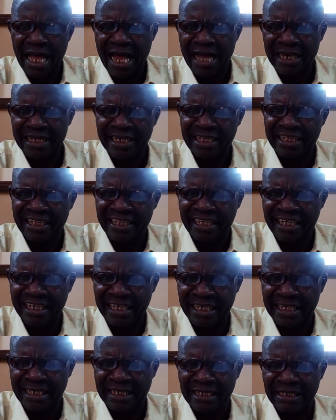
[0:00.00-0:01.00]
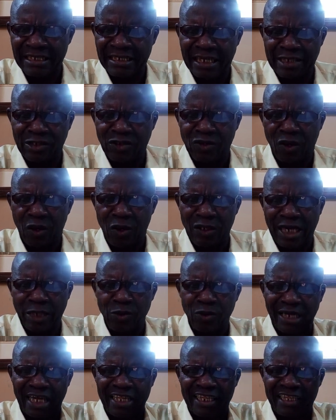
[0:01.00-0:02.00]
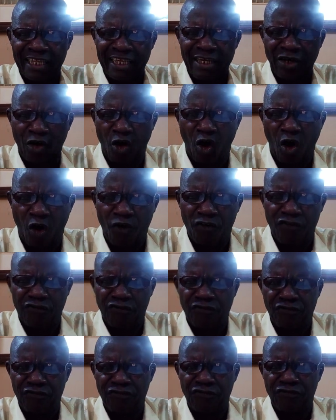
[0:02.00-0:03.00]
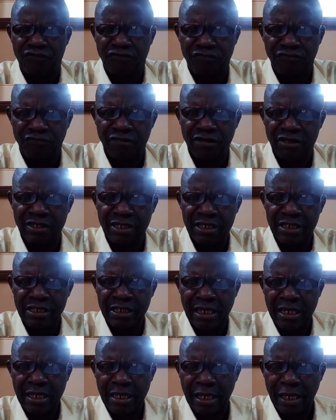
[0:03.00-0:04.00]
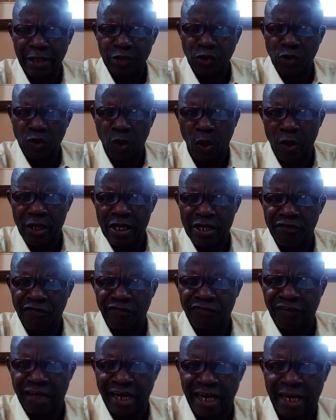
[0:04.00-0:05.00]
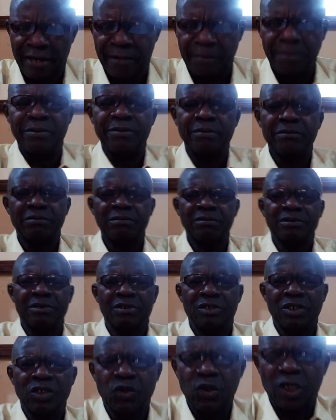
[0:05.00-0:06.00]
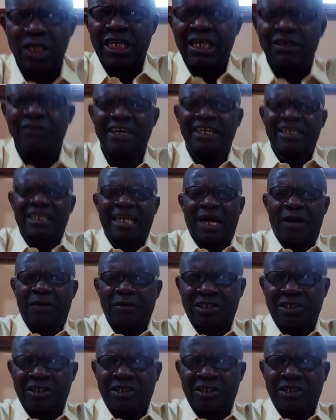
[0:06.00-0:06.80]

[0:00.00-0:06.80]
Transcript: anything at all that you can think of. And so a verb, so even now